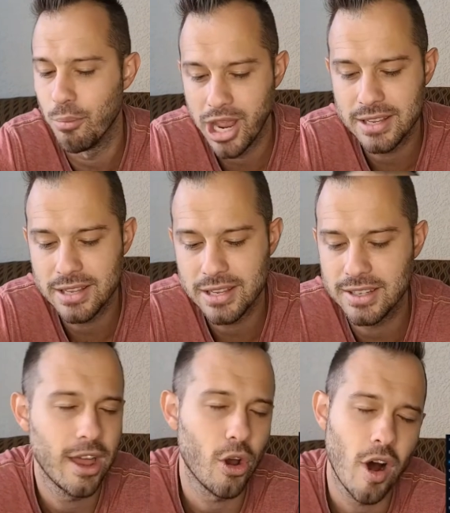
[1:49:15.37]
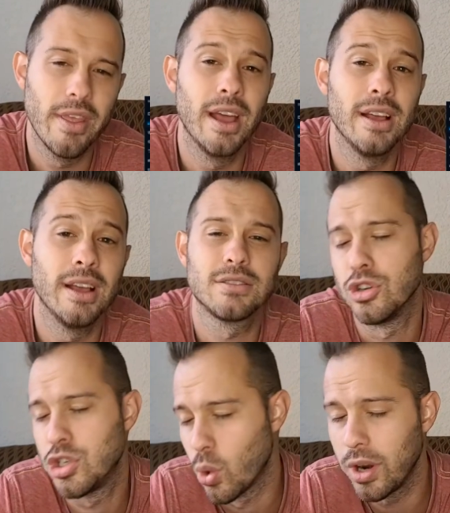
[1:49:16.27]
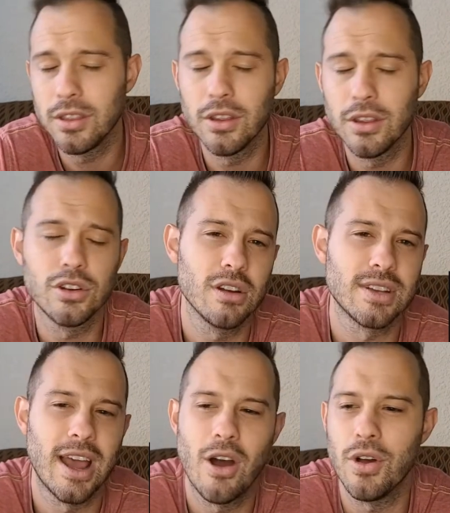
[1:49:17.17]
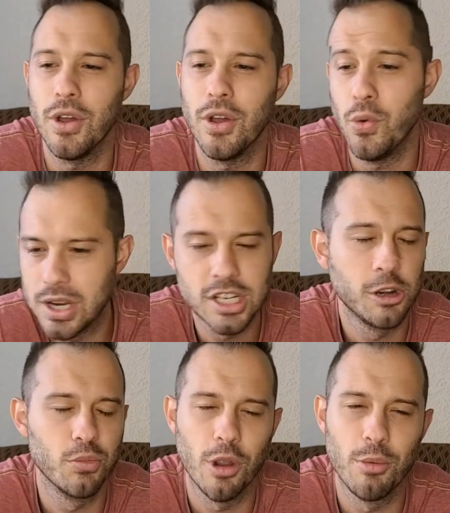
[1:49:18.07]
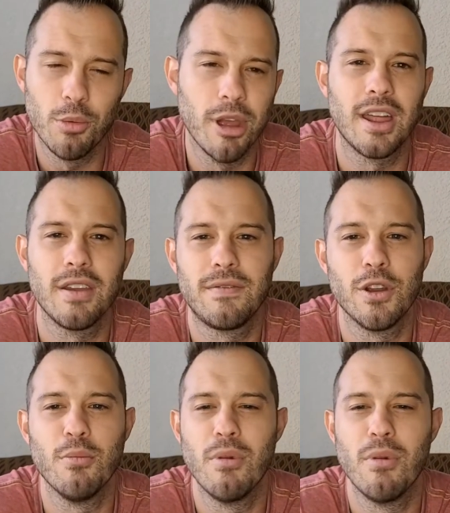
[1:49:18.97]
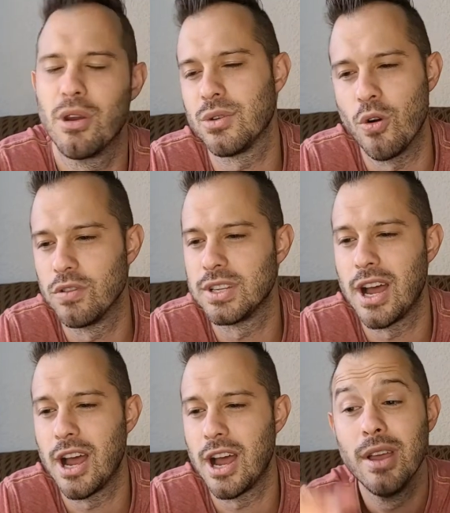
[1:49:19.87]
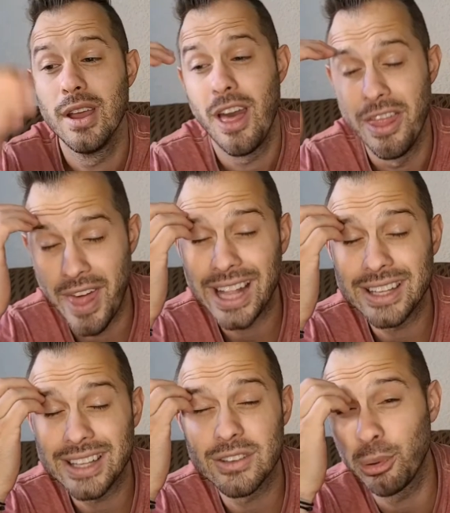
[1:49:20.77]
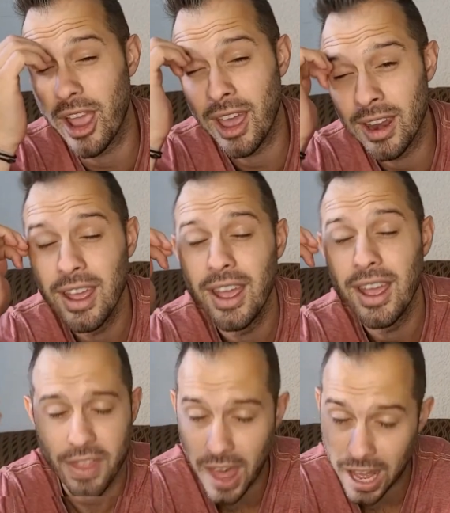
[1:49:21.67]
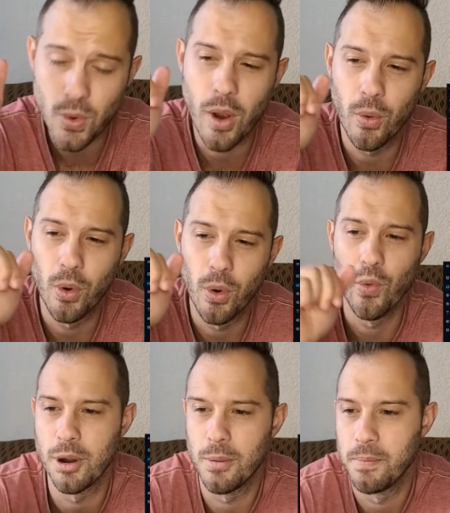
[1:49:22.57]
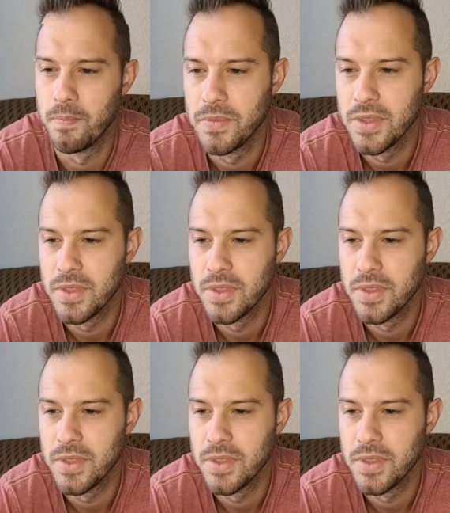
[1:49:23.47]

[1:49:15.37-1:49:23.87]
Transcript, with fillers: and they're basing that on that. So they're shorting their shares now and watching them run back down to fundamentals over time. That's their plan. That's why we're ripping them.